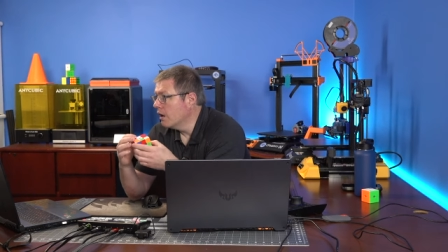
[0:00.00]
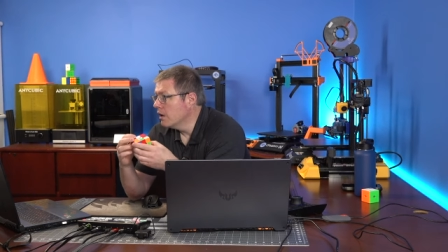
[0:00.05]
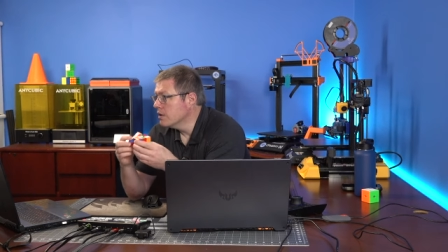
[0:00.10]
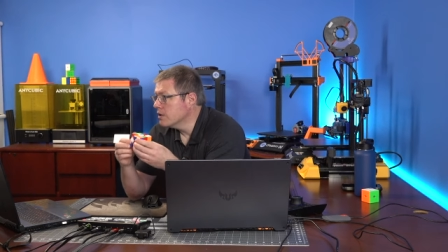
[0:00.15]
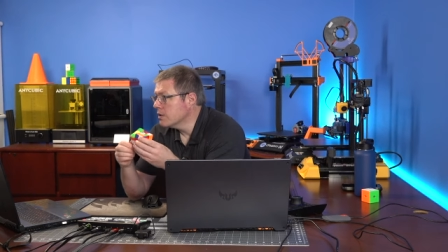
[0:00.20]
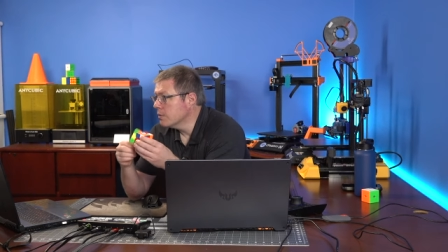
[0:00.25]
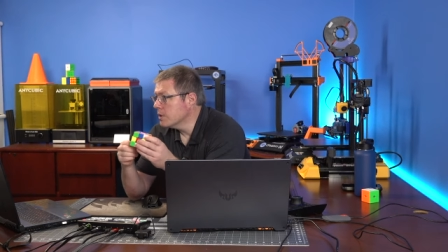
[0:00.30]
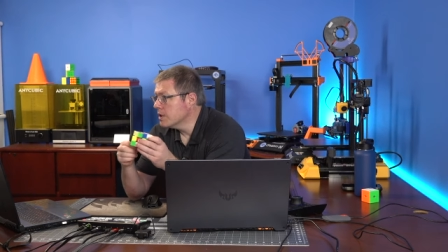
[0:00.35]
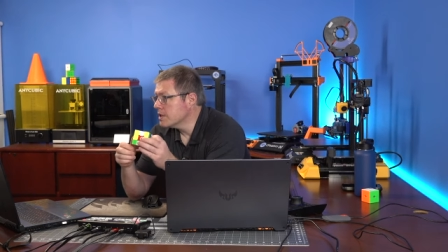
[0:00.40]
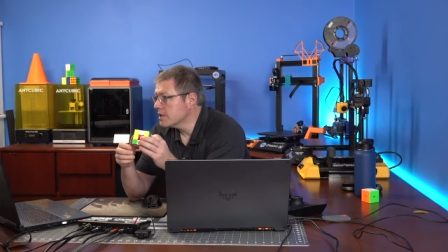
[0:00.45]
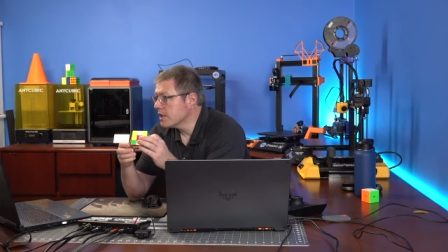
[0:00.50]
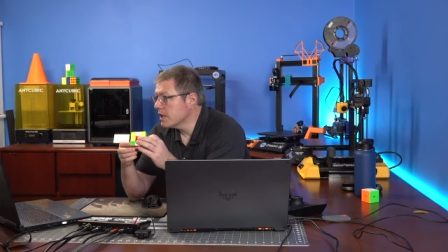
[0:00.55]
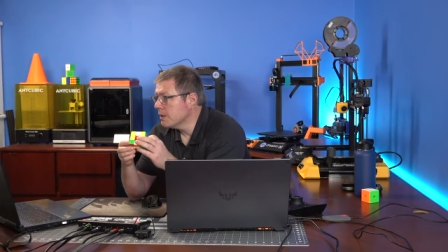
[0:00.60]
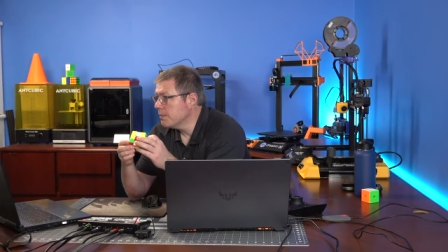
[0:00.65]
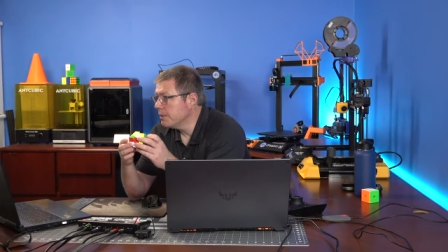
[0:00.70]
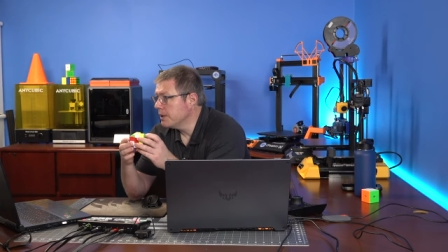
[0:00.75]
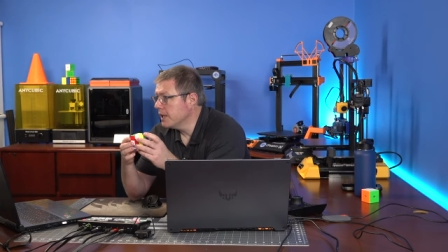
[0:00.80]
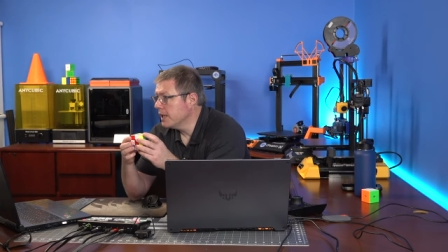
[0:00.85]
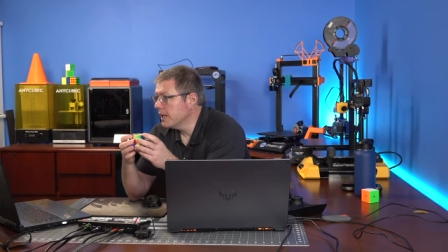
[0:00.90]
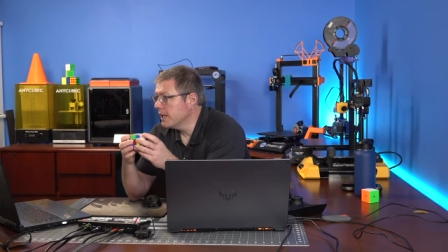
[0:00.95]
So we're just gonna
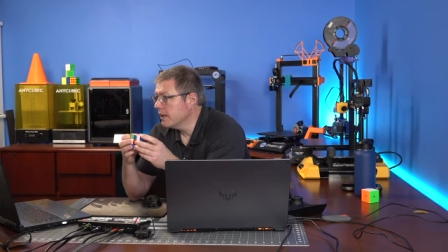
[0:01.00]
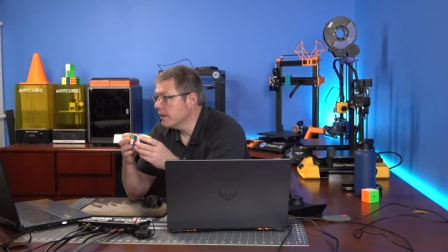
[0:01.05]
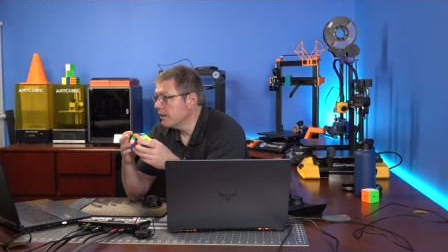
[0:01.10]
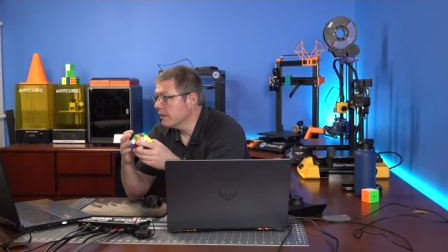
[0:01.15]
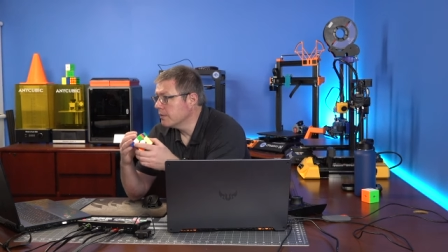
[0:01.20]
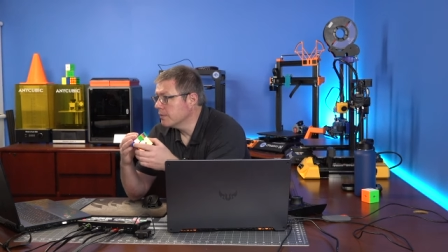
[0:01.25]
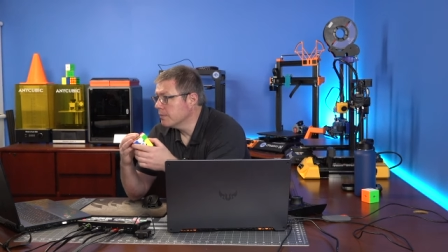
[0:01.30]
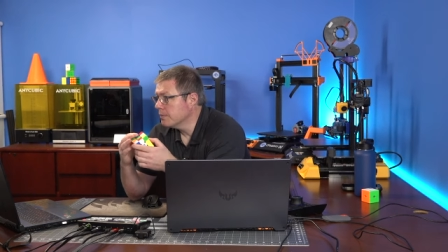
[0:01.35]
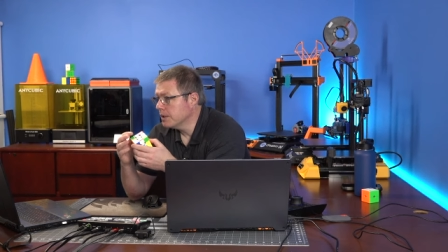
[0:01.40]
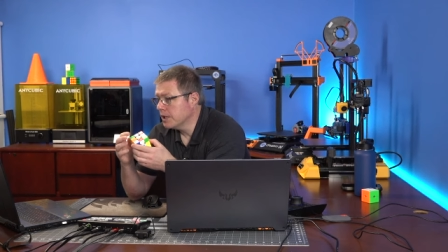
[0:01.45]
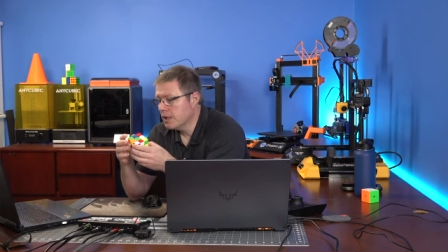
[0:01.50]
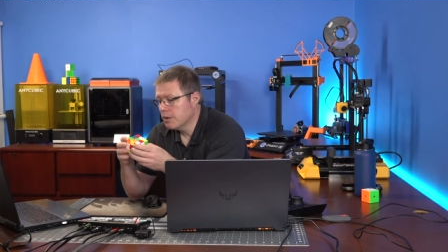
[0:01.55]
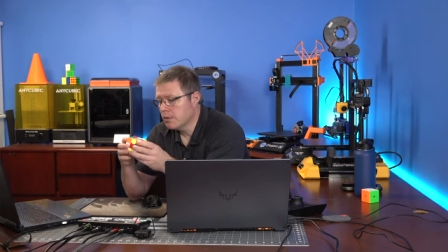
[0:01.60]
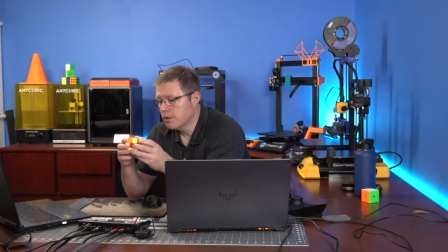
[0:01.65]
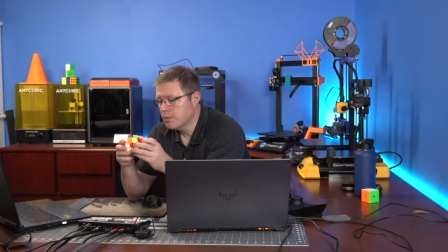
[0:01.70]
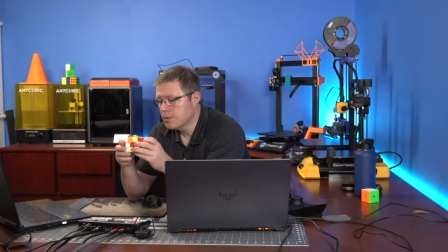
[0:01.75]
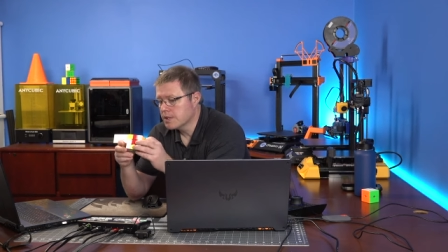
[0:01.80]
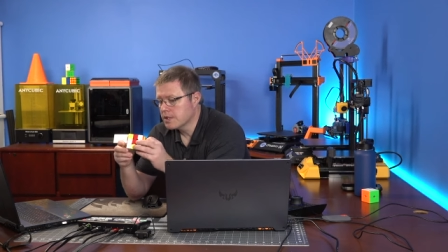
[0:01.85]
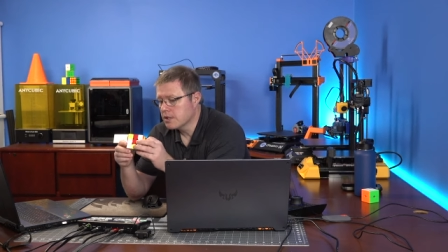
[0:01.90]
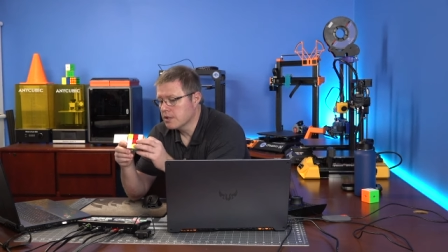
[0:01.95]
play, play
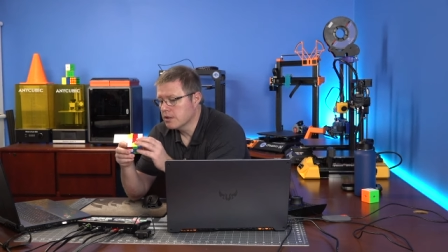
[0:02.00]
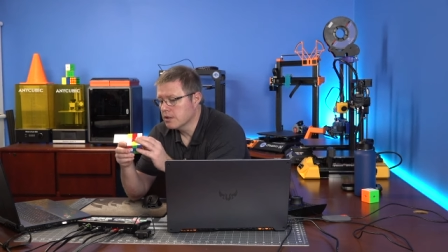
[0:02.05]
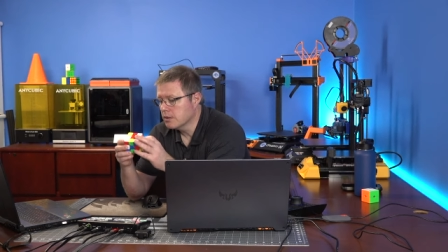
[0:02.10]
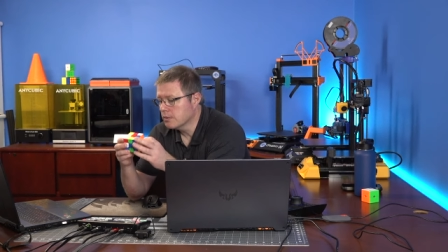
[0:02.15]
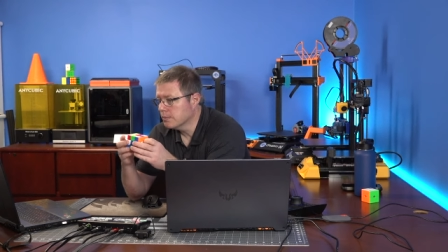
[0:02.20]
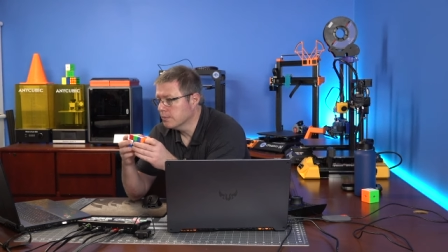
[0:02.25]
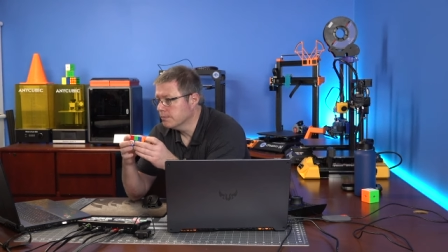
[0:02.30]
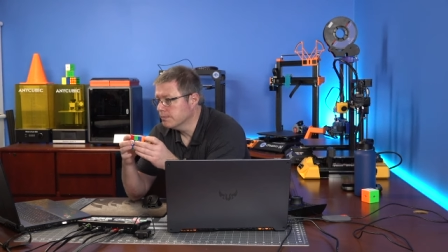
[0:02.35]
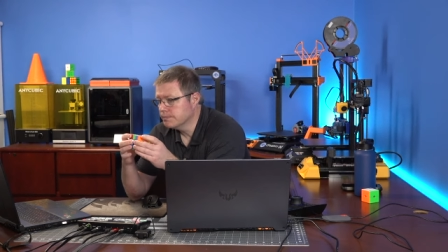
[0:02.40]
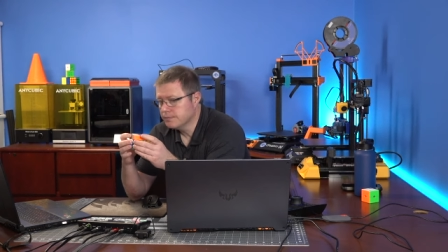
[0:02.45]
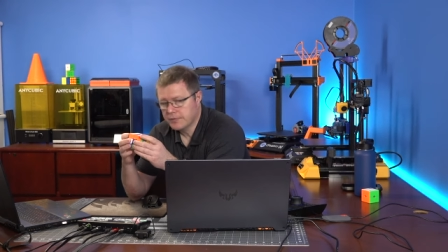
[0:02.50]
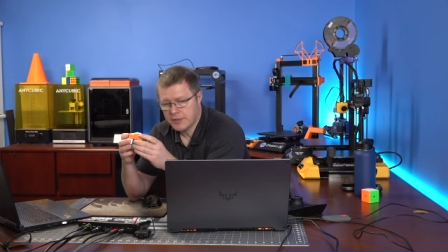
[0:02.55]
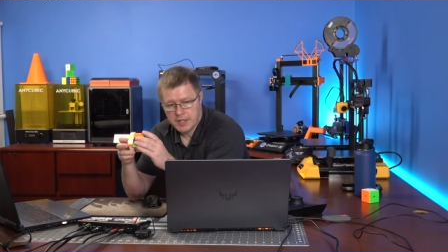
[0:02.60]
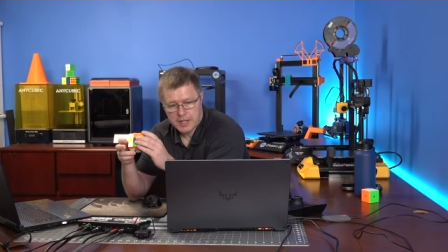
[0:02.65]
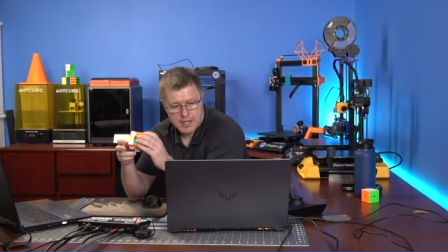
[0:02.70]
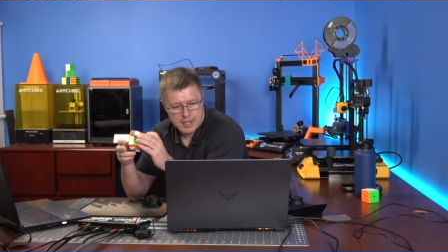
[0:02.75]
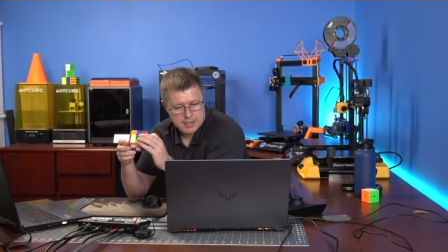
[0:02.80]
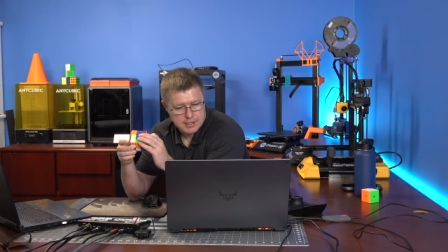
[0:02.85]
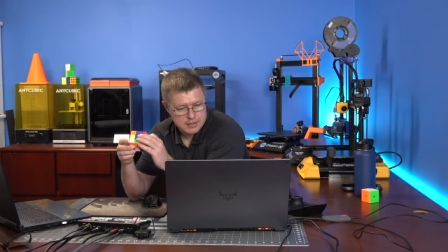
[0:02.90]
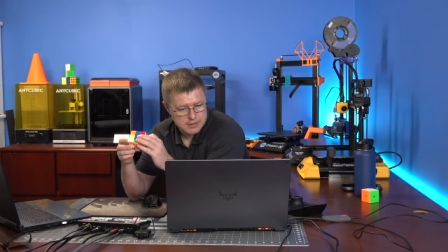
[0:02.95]
Rubik's Cube for the
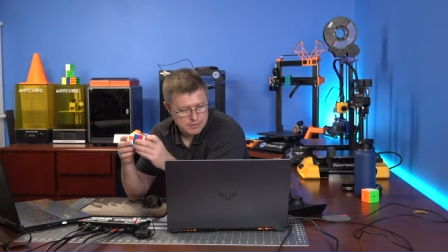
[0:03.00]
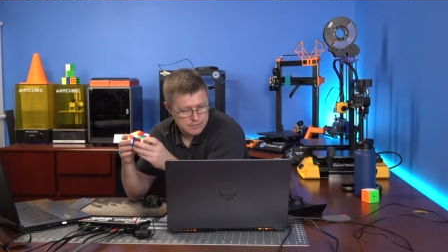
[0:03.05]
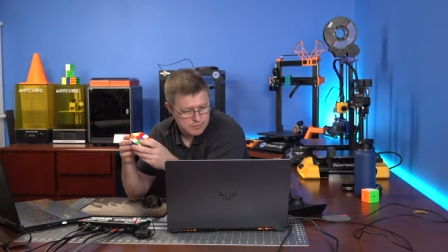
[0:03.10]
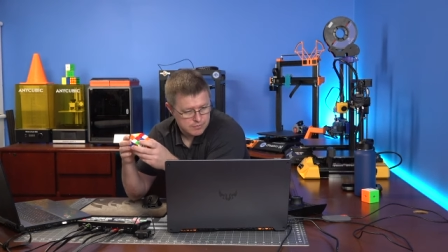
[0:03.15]
next